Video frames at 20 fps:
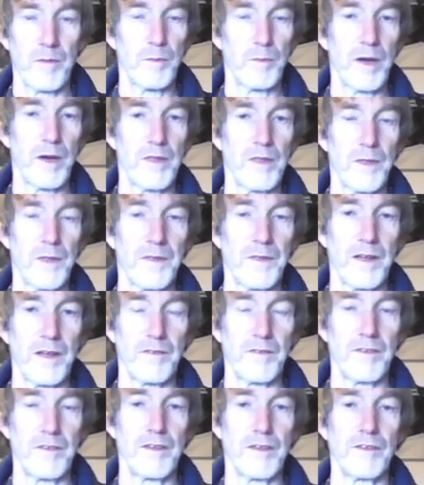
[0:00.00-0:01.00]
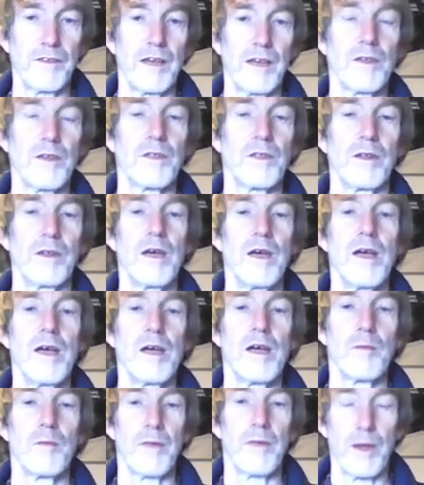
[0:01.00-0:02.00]
by the standard deviation,
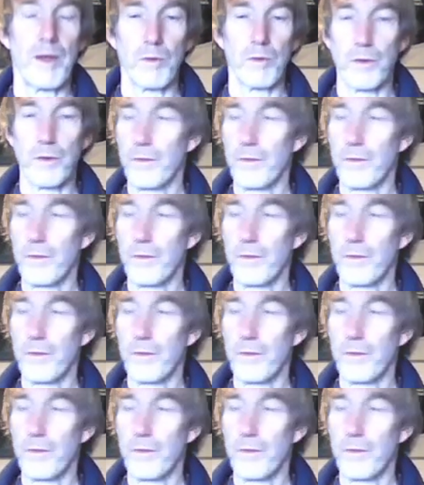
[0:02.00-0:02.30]
but that